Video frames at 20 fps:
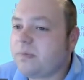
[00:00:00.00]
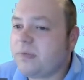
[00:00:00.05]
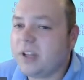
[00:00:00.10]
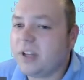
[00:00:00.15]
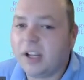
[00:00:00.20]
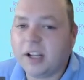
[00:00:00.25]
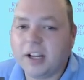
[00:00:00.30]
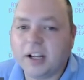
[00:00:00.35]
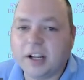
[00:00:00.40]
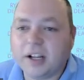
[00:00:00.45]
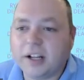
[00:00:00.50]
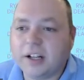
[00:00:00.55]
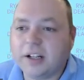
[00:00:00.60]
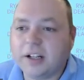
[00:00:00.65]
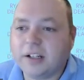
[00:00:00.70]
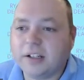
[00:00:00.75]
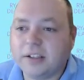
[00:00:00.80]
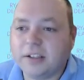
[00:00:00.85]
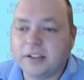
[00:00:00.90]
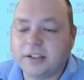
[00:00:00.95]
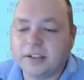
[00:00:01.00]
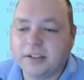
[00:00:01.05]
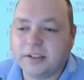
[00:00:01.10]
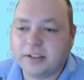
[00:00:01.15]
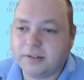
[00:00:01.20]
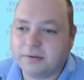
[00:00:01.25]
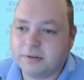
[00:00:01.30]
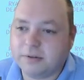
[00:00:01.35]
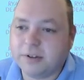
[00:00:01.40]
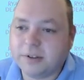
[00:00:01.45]
And
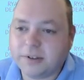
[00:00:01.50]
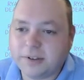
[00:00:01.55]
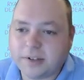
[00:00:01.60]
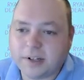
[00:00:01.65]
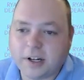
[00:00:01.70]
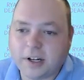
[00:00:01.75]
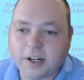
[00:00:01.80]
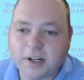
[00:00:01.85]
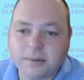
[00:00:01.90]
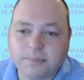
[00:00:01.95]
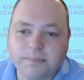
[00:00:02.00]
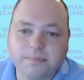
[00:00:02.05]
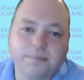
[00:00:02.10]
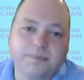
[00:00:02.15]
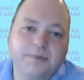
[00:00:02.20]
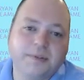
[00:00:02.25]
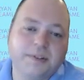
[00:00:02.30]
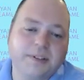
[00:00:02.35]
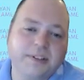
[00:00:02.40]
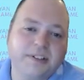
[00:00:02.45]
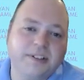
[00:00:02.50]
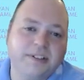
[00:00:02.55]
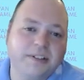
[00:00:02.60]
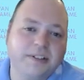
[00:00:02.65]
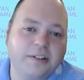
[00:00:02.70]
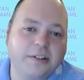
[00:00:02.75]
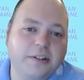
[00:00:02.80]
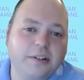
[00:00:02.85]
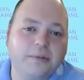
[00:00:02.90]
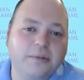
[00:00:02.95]
real time is a
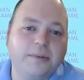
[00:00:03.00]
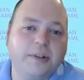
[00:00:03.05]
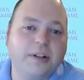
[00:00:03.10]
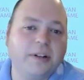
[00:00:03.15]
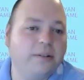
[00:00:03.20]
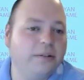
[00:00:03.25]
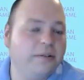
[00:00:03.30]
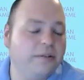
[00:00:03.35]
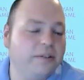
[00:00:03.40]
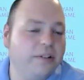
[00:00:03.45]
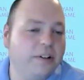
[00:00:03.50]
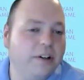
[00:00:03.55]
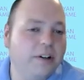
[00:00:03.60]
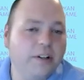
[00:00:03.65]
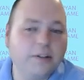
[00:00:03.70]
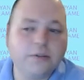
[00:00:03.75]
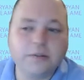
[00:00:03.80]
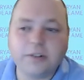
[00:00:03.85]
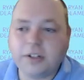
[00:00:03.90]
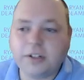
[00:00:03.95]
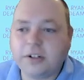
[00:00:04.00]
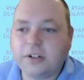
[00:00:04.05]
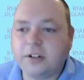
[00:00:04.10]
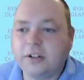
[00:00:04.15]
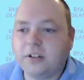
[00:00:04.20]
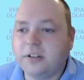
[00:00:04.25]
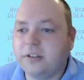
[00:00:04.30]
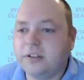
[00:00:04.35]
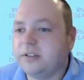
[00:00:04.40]
little bit trickier,